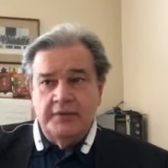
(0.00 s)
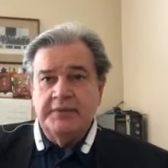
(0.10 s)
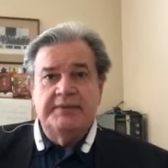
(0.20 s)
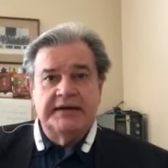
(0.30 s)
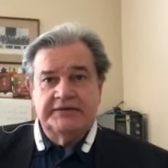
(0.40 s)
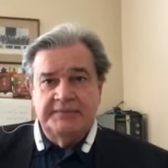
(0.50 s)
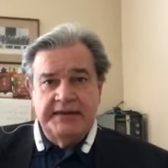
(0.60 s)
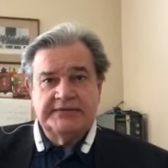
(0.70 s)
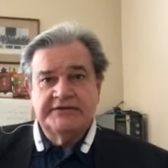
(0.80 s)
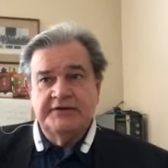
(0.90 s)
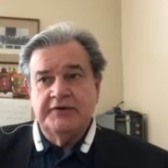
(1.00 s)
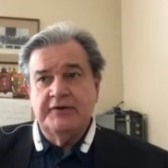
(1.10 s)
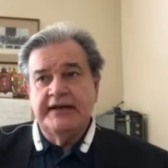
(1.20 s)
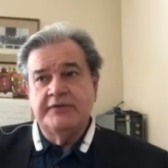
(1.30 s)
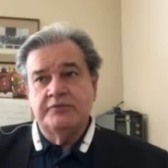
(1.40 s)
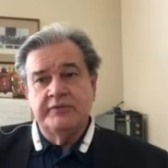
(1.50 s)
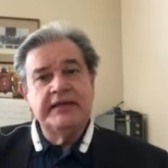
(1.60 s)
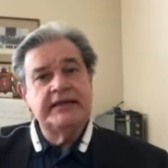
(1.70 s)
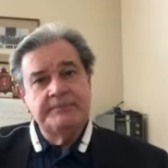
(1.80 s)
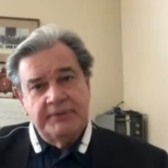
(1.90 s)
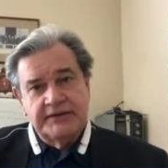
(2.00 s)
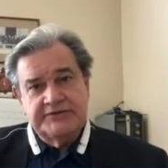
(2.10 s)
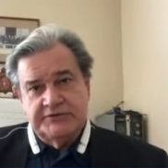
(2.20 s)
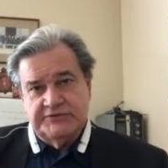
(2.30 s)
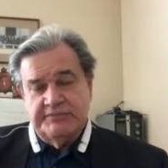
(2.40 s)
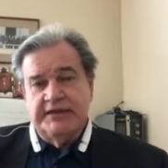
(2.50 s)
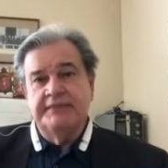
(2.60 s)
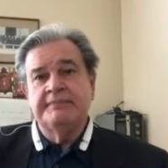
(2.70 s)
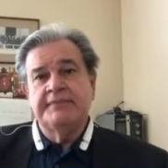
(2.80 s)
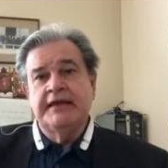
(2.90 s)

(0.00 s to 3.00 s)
going back to Mexico, it really puzzles me